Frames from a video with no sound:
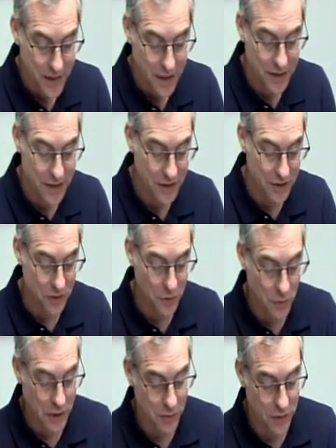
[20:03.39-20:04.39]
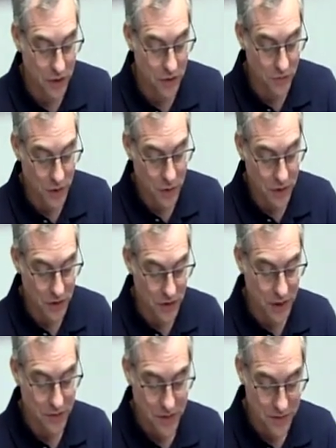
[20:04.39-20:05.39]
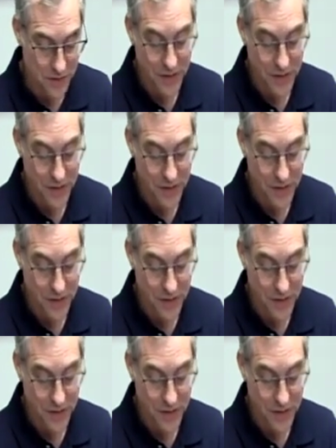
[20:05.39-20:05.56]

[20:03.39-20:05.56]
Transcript: And then this is where I want to focus on